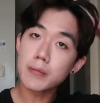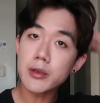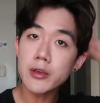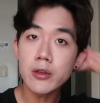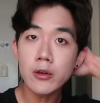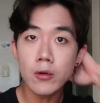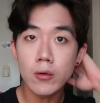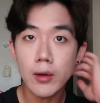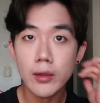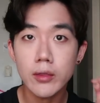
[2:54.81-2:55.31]
But
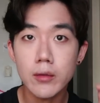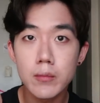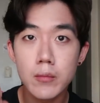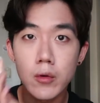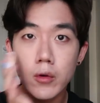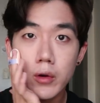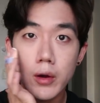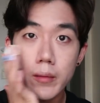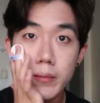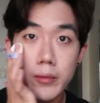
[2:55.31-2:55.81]
you know what, the
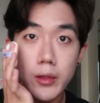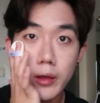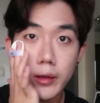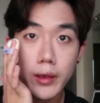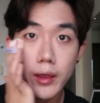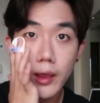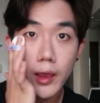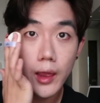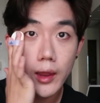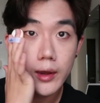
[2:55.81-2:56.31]
more I'm
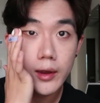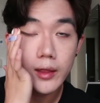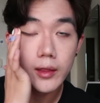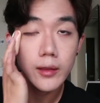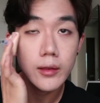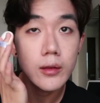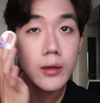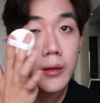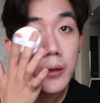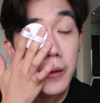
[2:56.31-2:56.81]
looking at
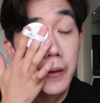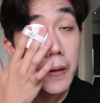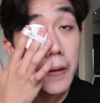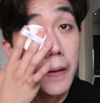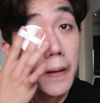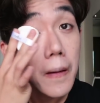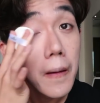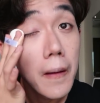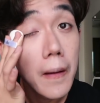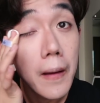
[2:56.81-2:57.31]
it,
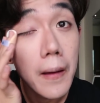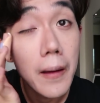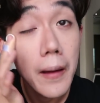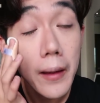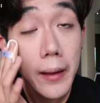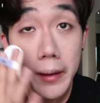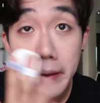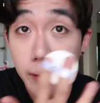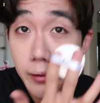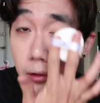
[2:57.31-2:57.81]

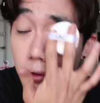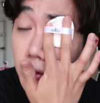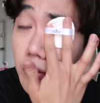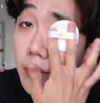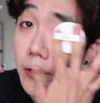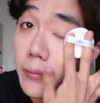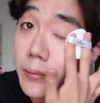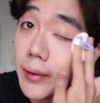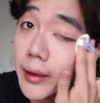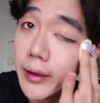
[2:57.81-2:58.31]
I actually
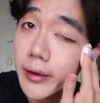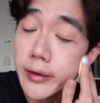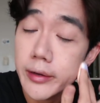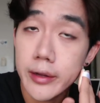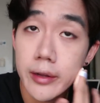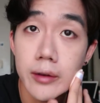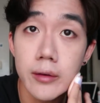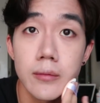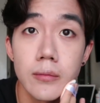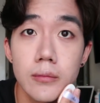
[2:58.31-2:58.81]
don't mind
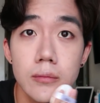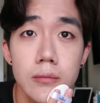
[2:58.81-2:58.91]
it.